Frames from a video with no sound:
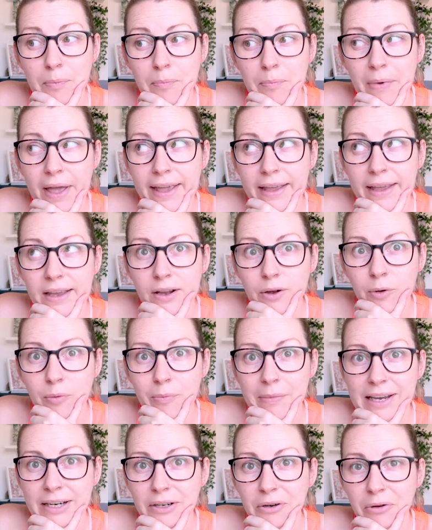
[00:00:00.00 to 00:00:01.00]
may or
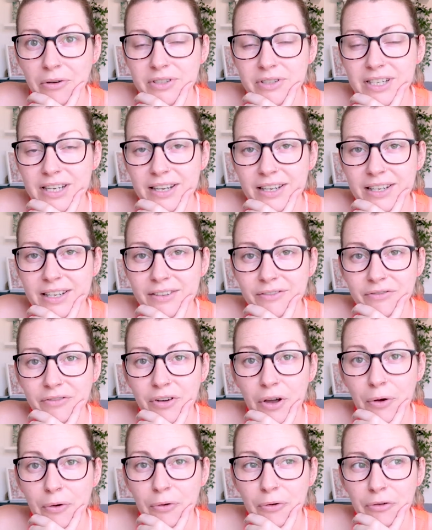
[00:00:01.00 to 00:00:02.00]
may not
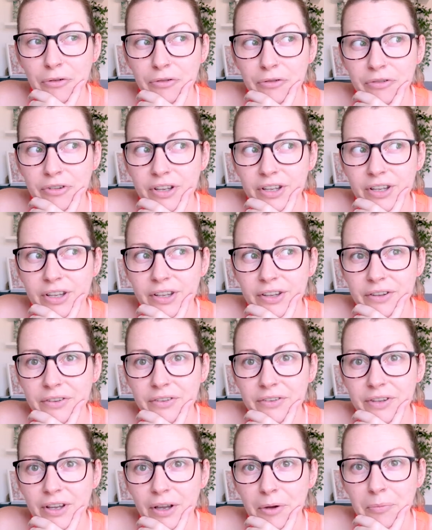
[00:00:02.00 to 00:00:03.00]
involve
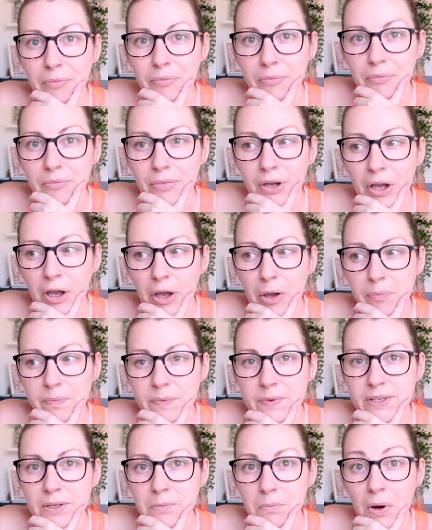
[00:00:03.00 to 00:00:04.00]
some
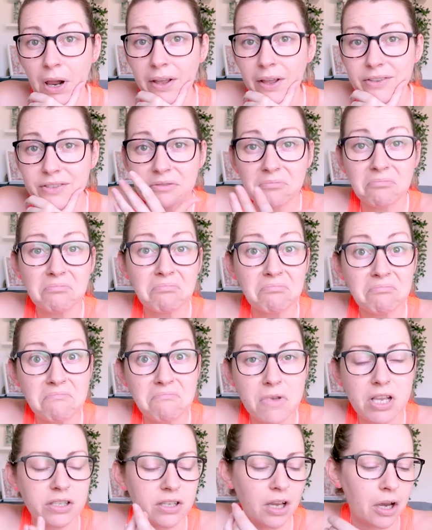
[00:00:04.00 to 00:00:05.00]
herbs and plants.
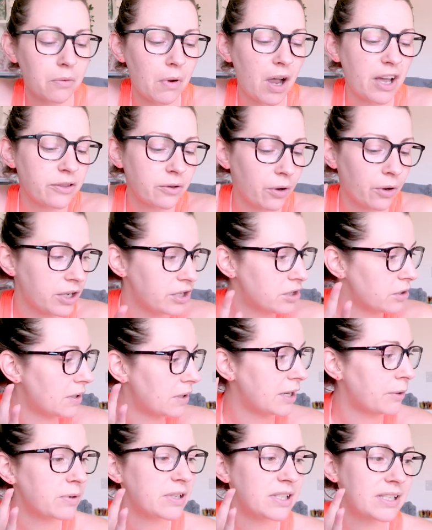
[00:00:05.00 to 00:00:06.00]
So I thought I'd do
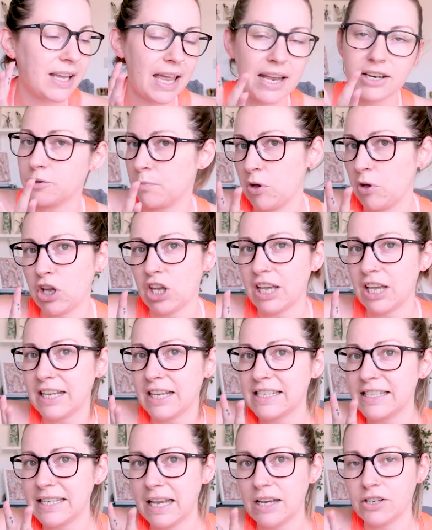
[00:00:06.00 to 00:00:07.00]
a little sketchbook
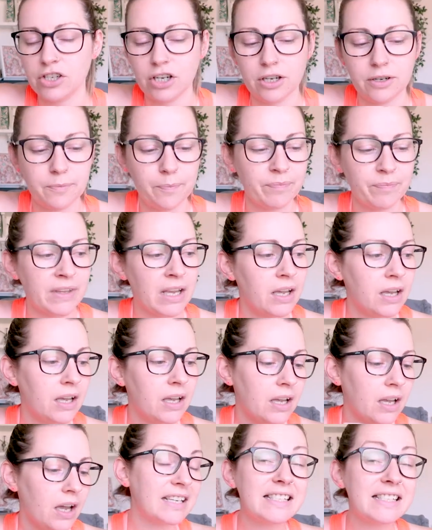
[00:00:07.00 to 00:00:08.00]
session.
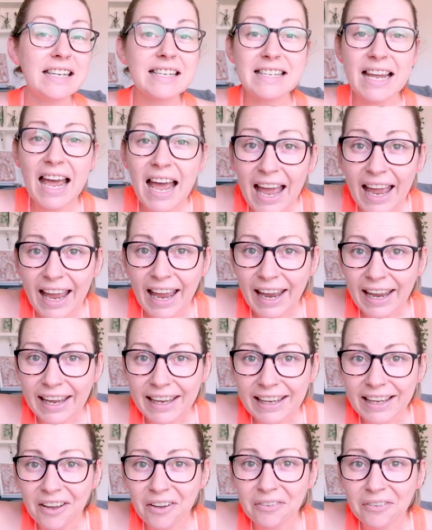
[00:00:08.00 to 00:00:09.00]

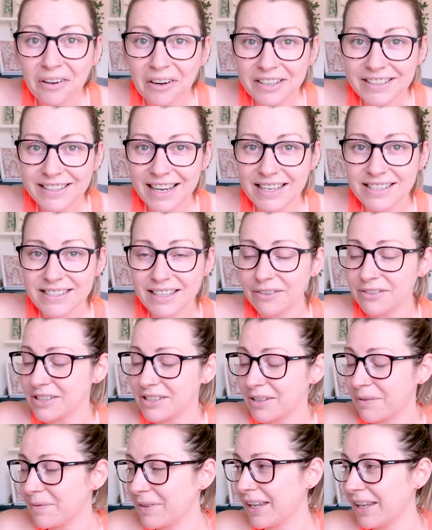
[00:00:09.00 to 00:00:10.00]
Today, I'm going to test out
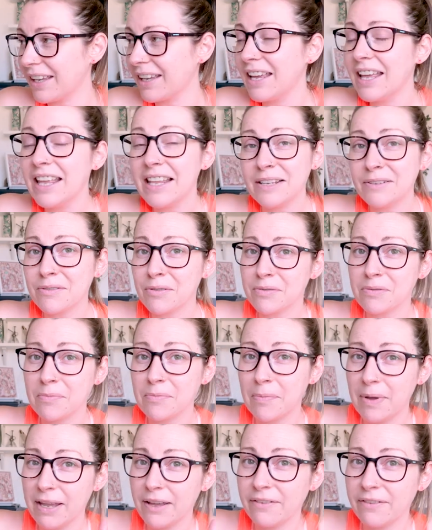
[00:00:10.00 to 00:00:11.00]
something. This was a
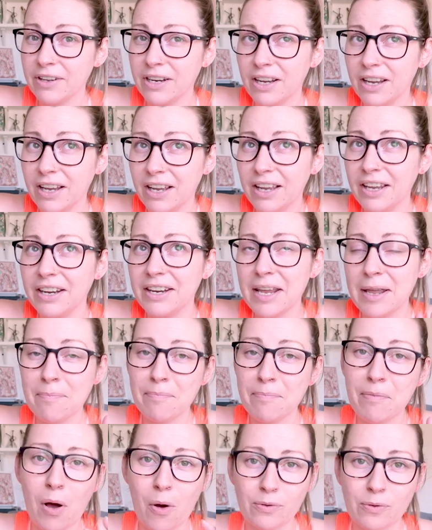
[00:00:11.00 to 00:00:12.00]
bit of an
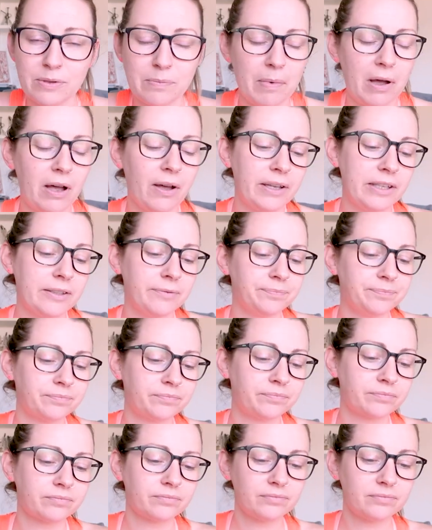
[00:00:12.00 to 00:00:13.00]
impulse buy.
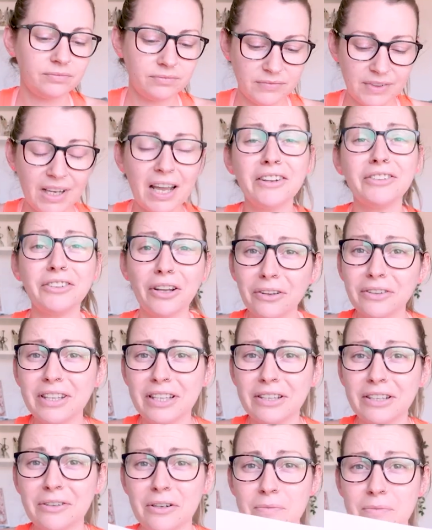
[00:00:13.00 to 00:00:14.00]
I don't think you're